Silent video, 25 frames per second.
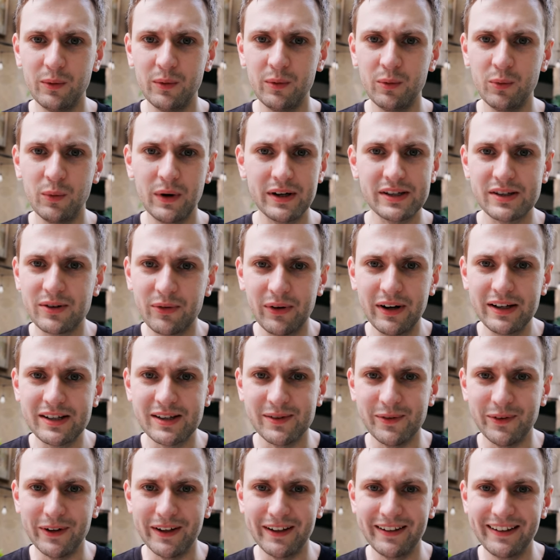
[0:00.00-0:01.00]
Where's the rest
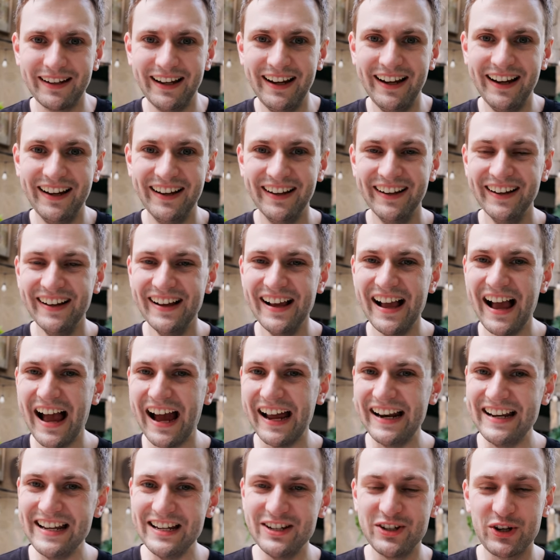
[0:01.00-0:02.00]
of it?
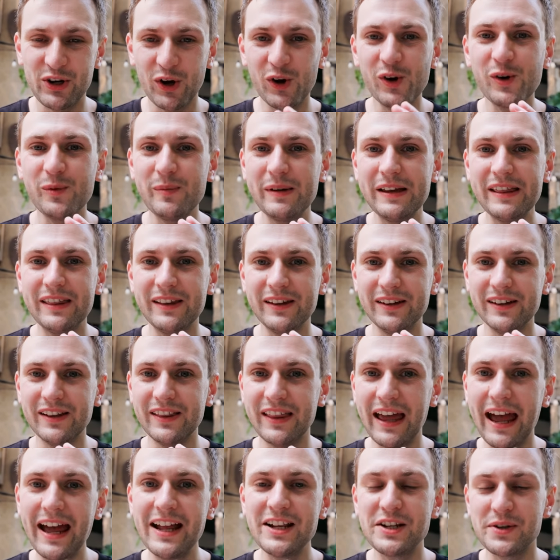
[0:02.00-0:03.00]
And he showed me
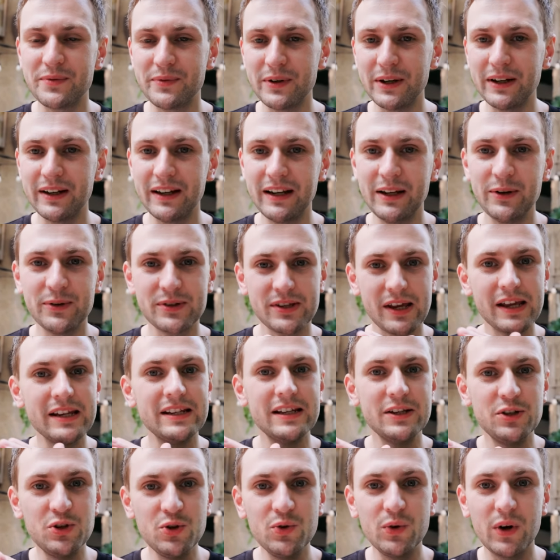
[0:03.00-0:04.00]
the edge of it, and he was like,
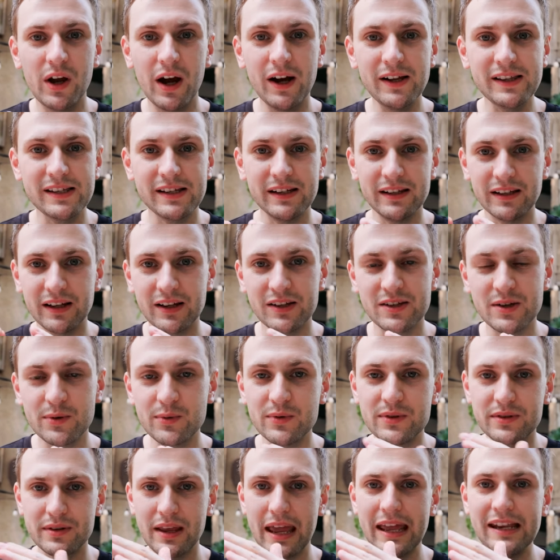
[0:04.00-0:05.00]
did you cut it? Because it
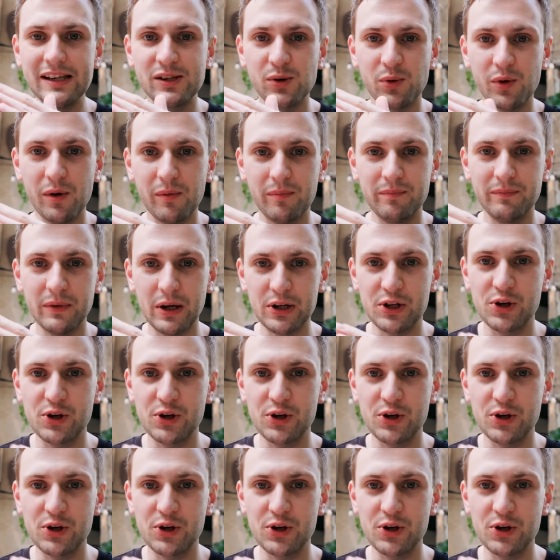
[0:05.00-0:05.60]
was into a